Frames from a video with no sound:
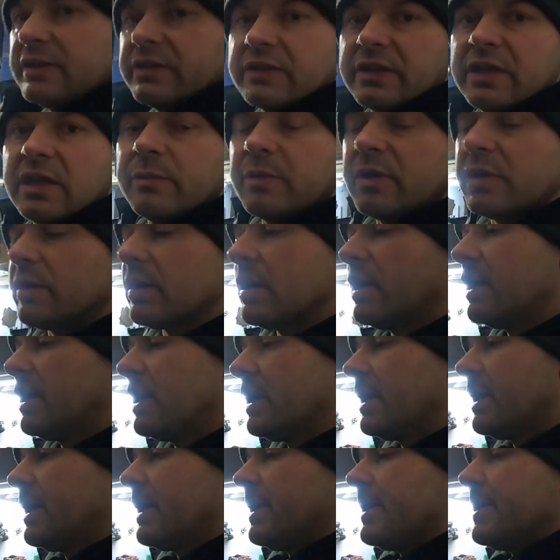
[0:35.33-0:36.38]
needs skimming.
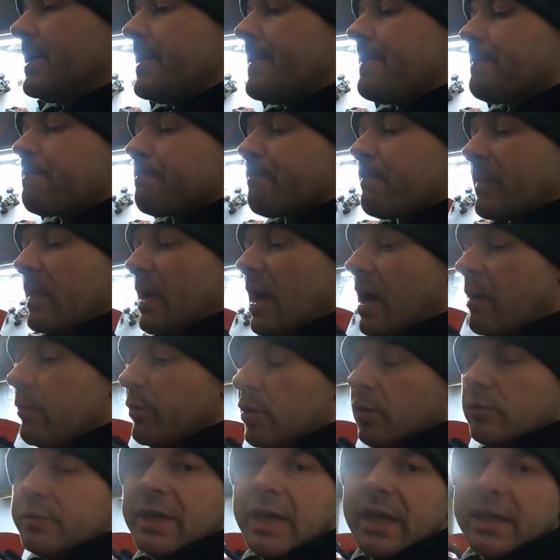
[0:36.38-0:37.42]
I
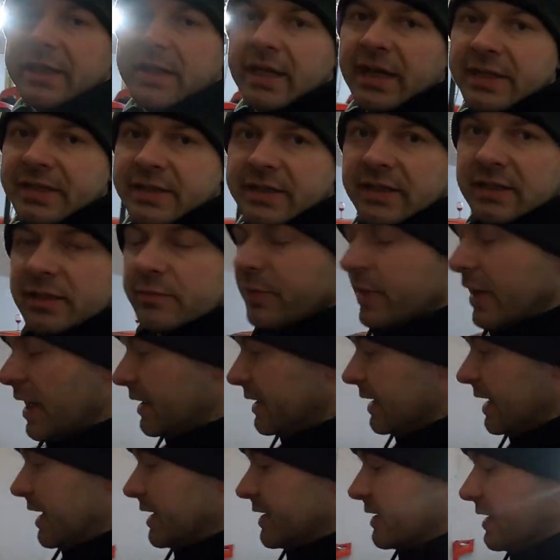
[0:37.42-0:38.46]
blown the head gasket. The
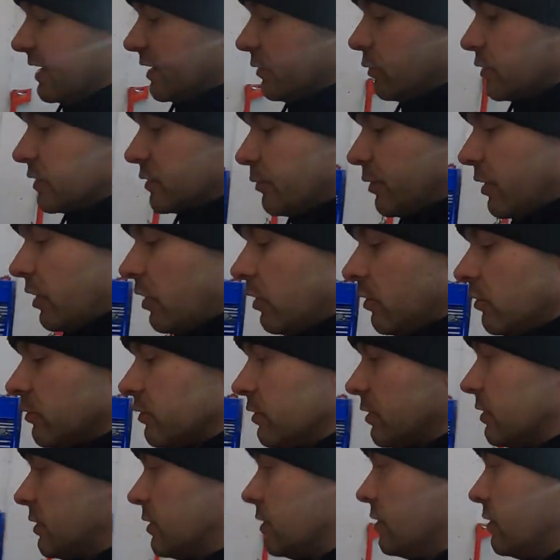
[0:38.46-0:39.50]
head gasket was
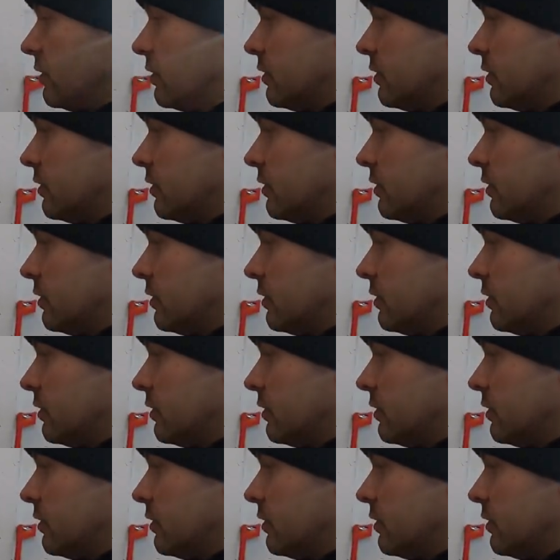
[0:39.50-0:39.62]
blown